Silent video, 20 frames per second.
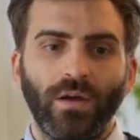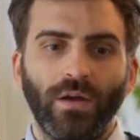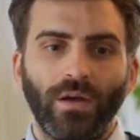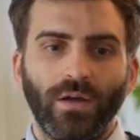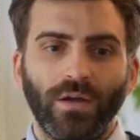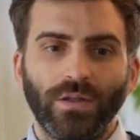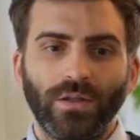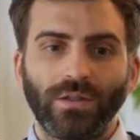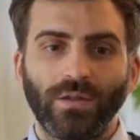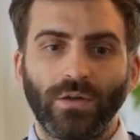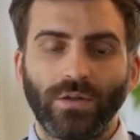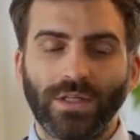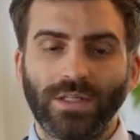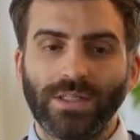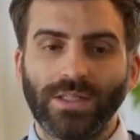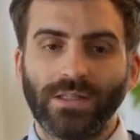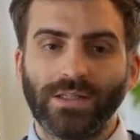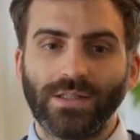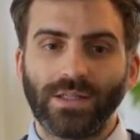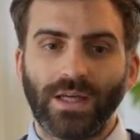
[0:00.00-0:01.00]
So this
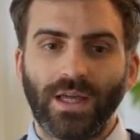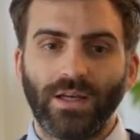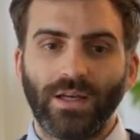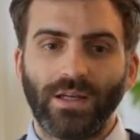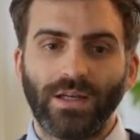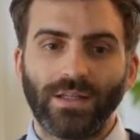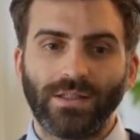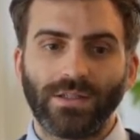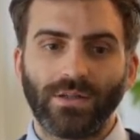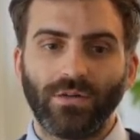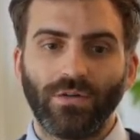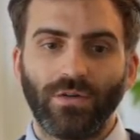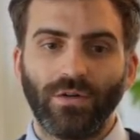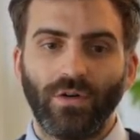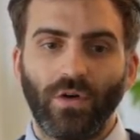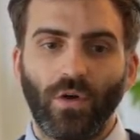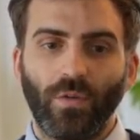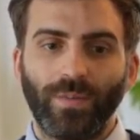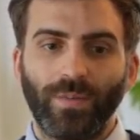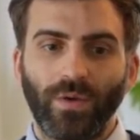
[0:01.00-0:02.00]
is again considered an
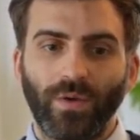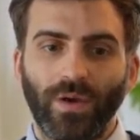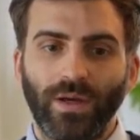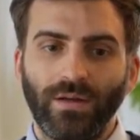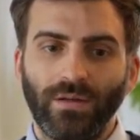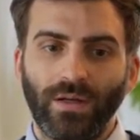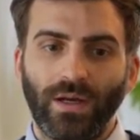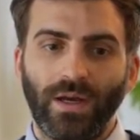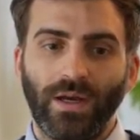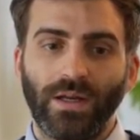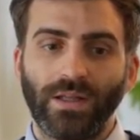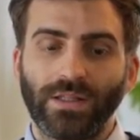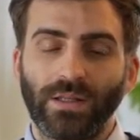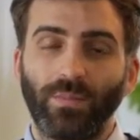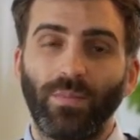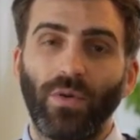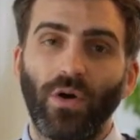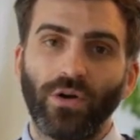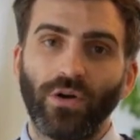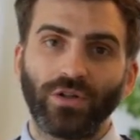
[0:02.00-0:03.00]
opioid, and it's a
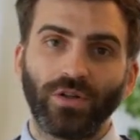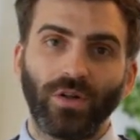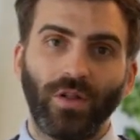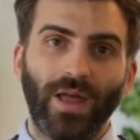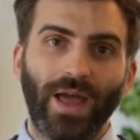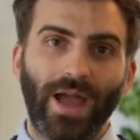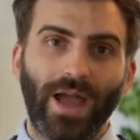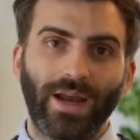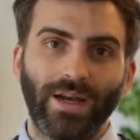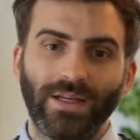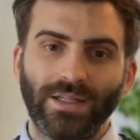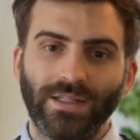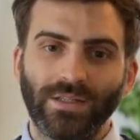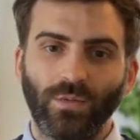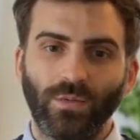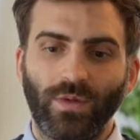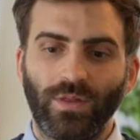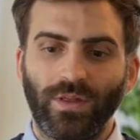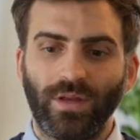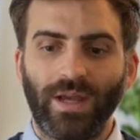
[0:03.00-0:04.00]
partial agonist
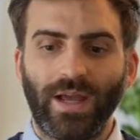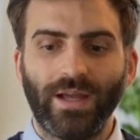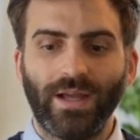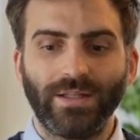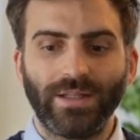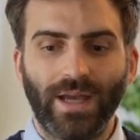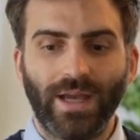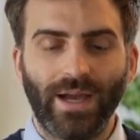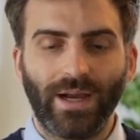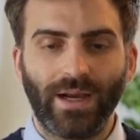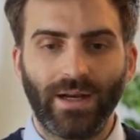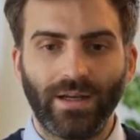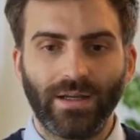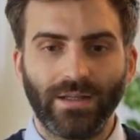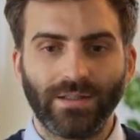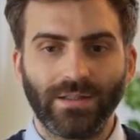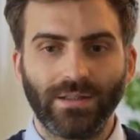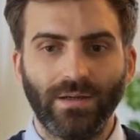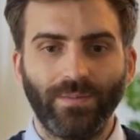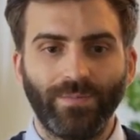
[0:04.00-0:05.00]
with an
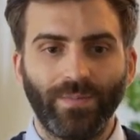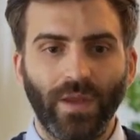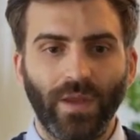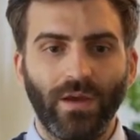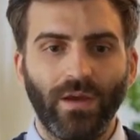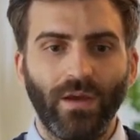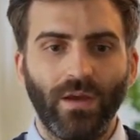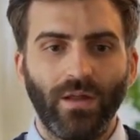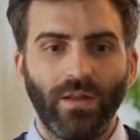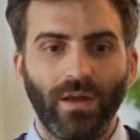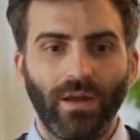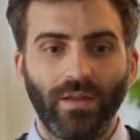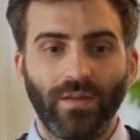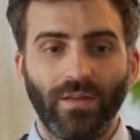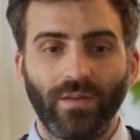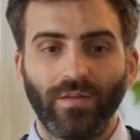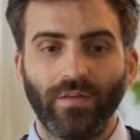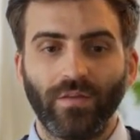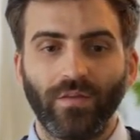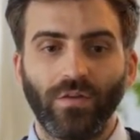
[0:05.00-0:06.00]
antagonist. If
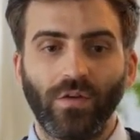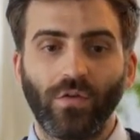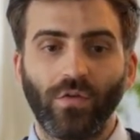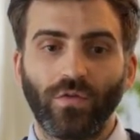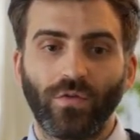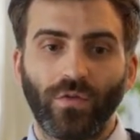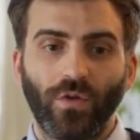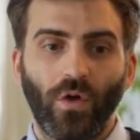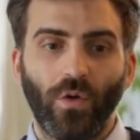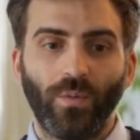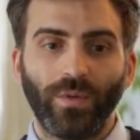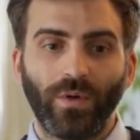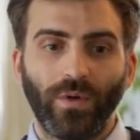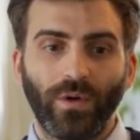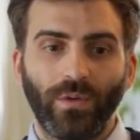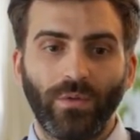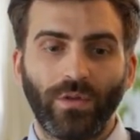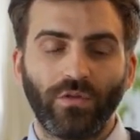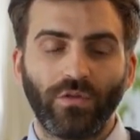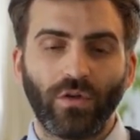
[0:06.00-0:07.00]
this is used for
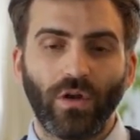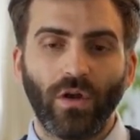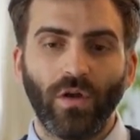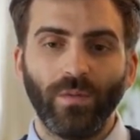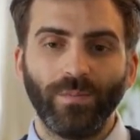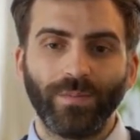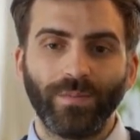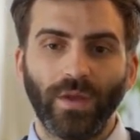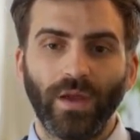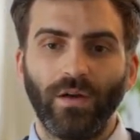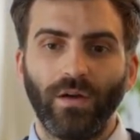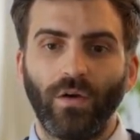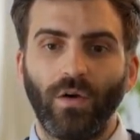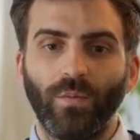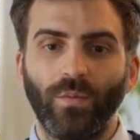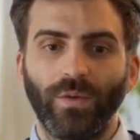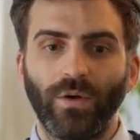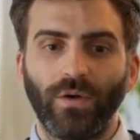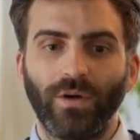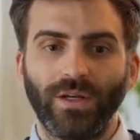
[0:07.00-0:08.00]
opioid withdrawal and
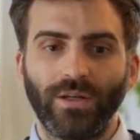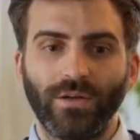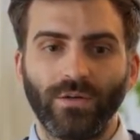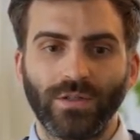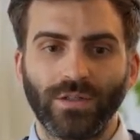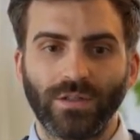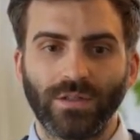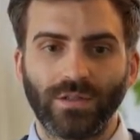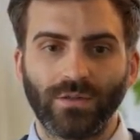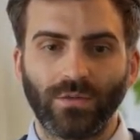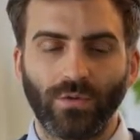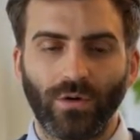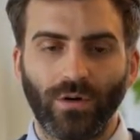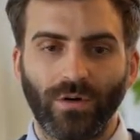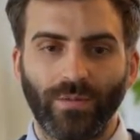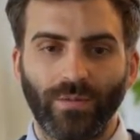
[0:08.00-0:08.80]
opioid use disorder.